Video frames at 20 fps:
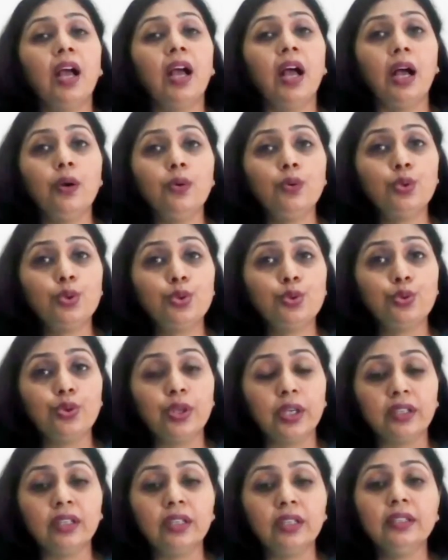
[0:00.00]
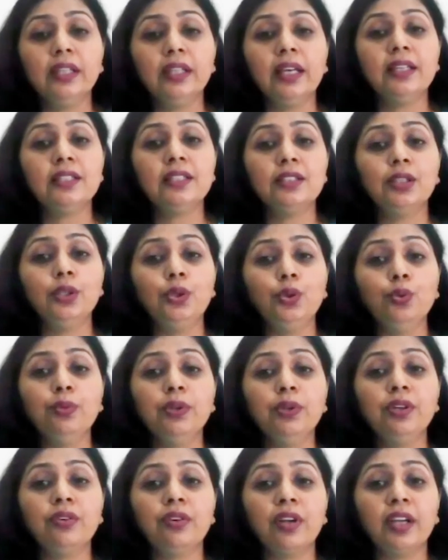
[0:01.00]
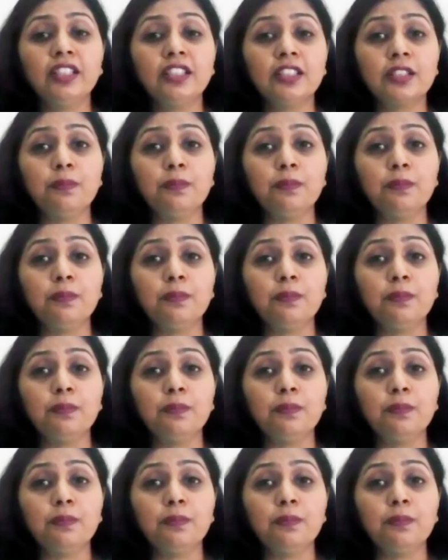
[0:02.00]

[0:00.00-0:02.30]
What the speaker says: how to recognize the human rights